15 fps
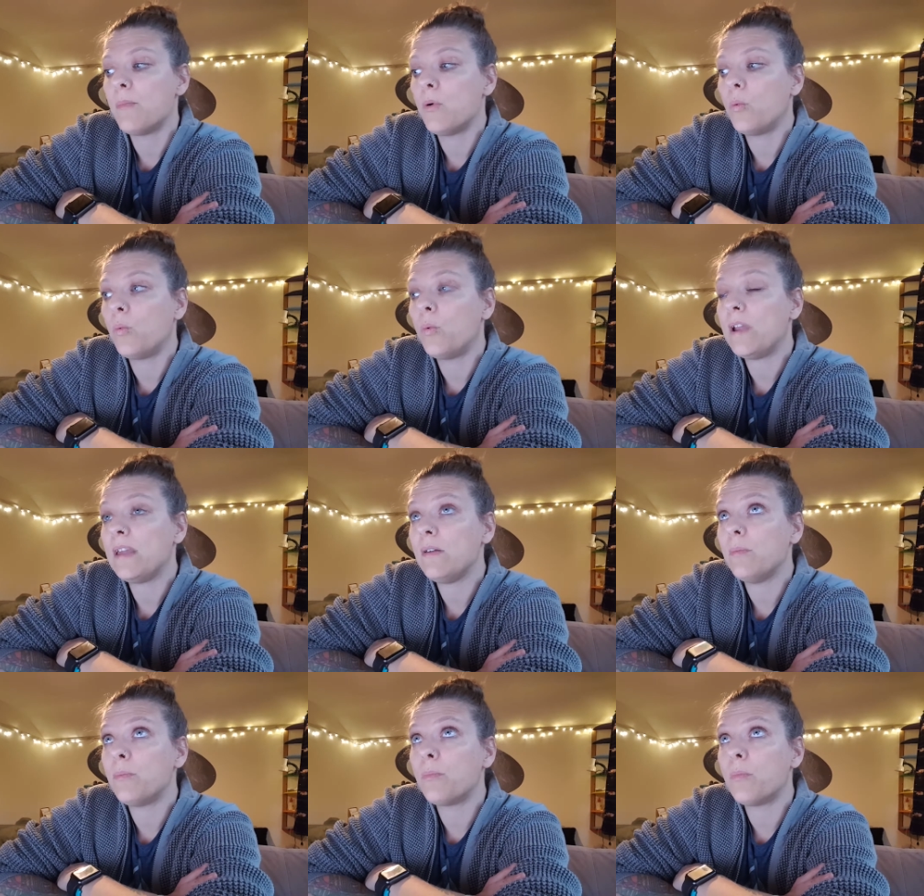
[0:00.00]

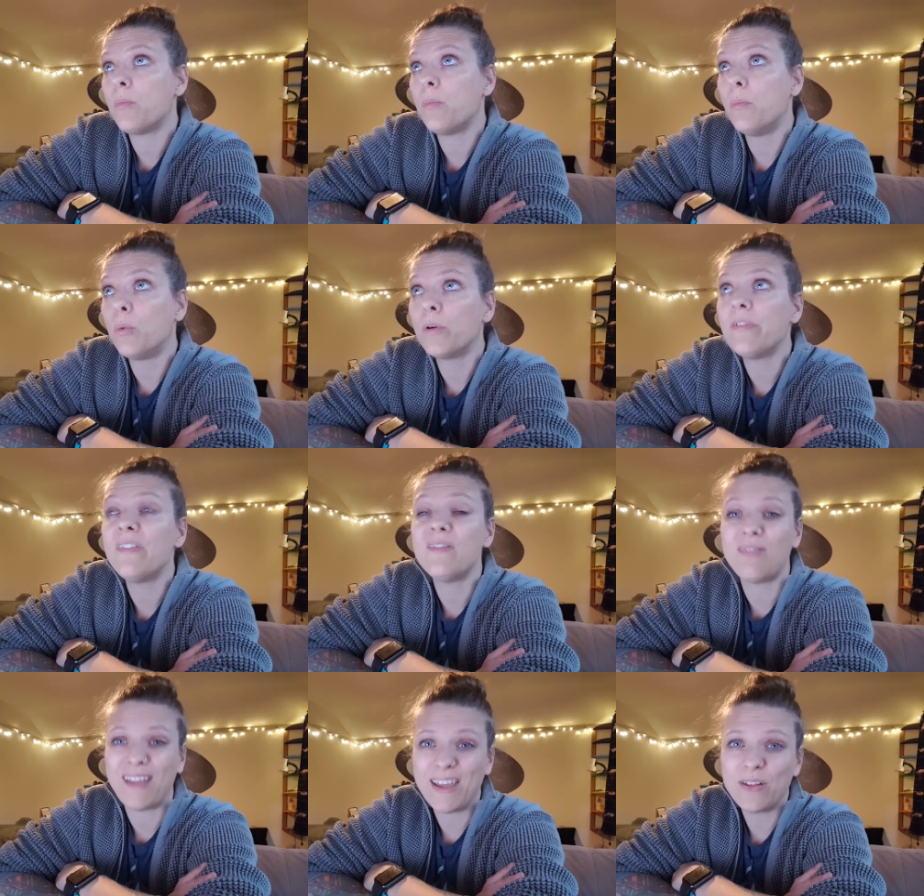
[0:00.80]
We more
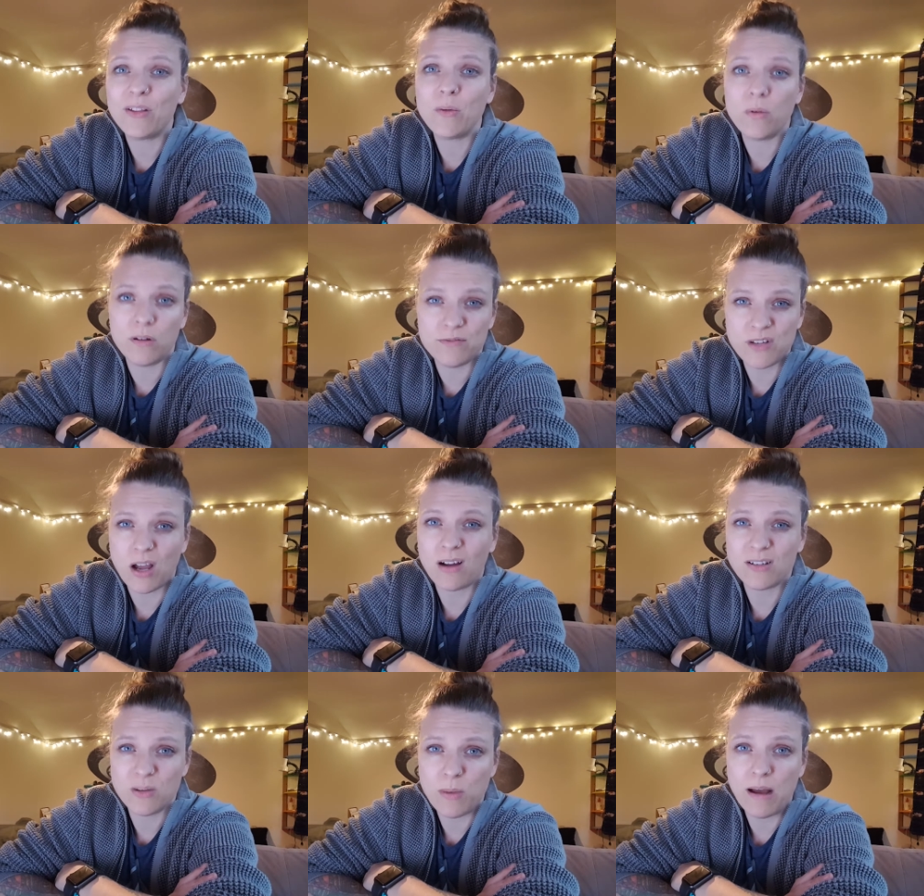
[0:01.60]
than likely would have
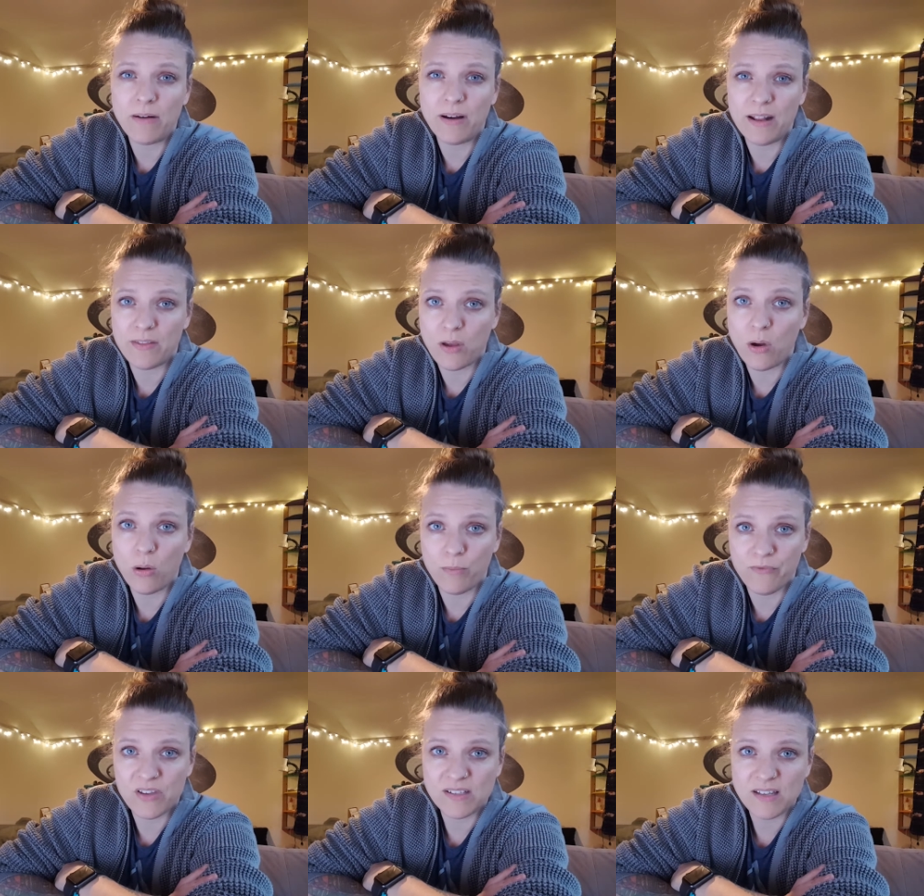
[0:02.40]
talked about it at the
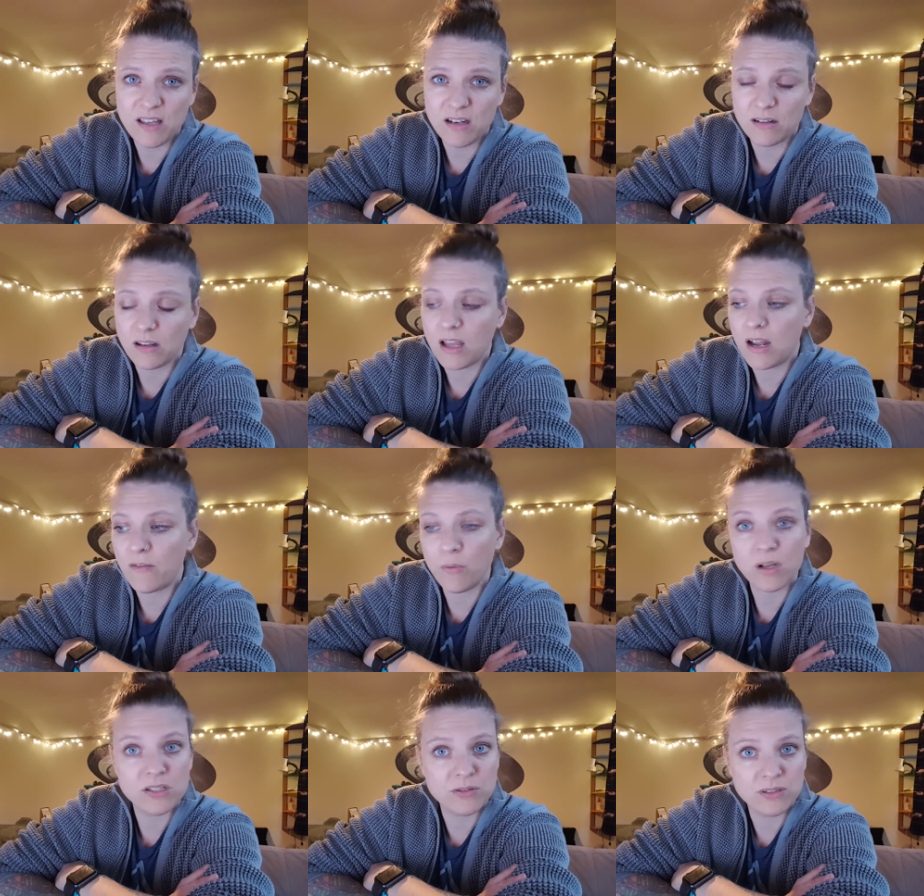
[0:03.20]
home visit, kind of
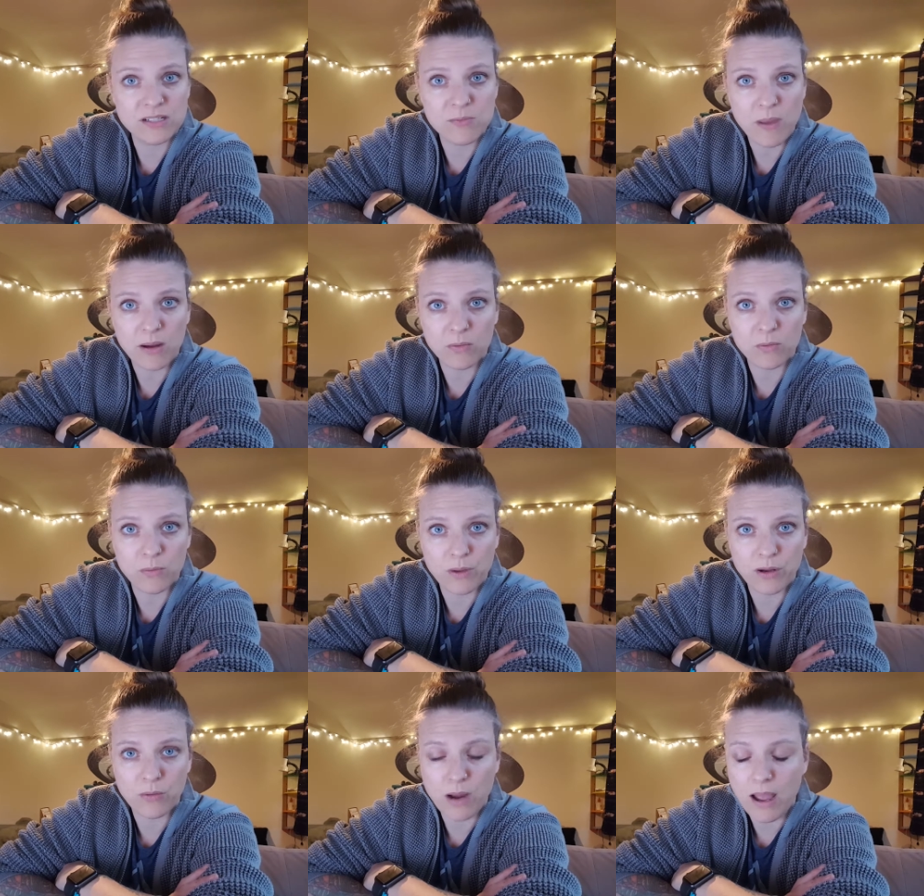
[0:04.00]
what to expect when
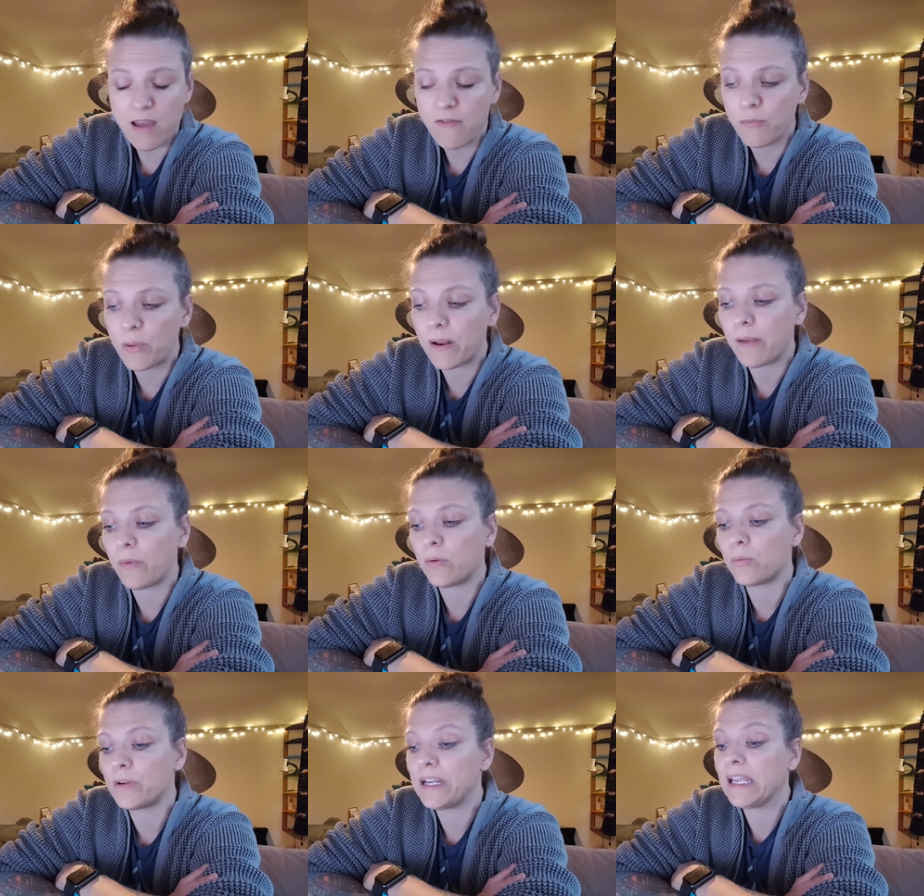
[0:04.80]
we arrive, but I
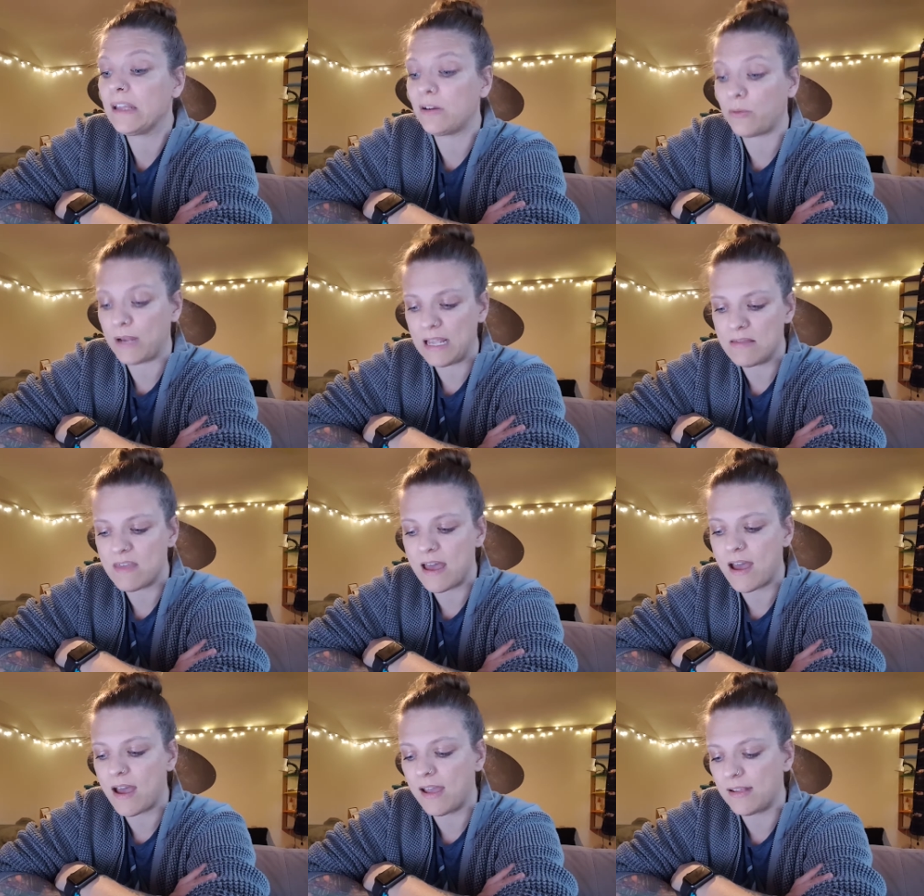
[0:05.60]
would reiterate
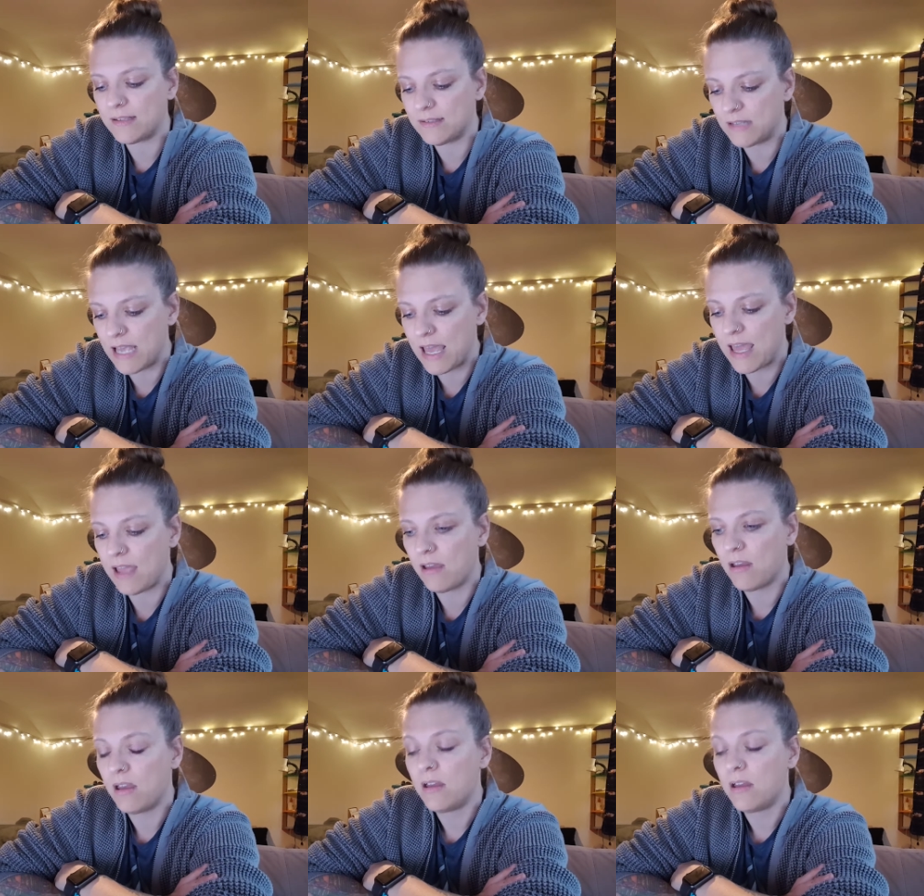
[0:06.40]
that and say,